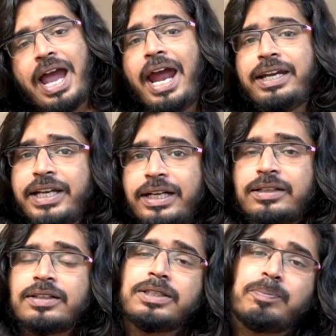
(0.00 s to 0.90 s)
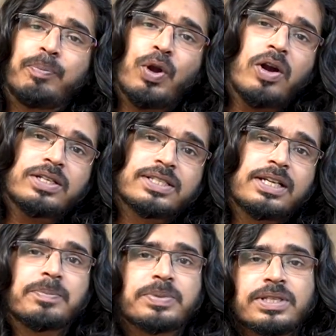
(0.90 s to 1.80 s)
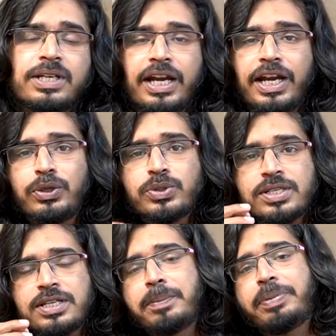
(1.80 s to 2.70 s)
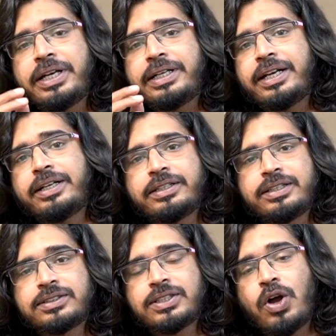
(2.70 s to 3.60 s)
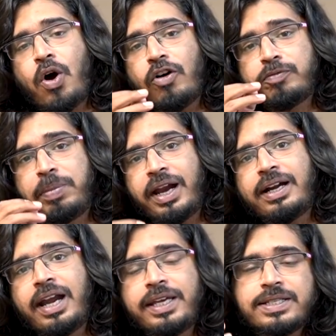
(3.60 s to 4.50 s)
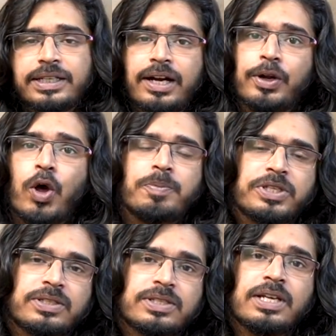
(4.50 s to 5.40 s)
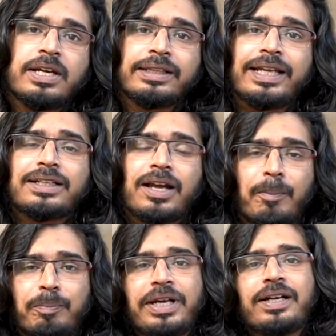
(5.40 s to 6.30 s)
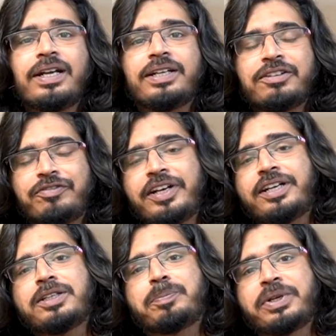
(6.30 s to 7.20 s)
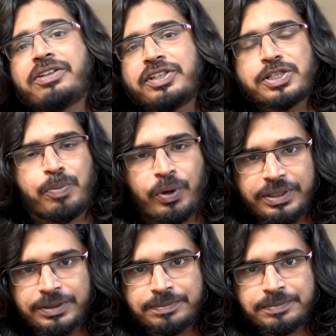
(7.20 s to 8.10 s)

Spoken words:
and yet the plot slips into slippery territories of bloodlines and adoptions that completely defeat the previous point.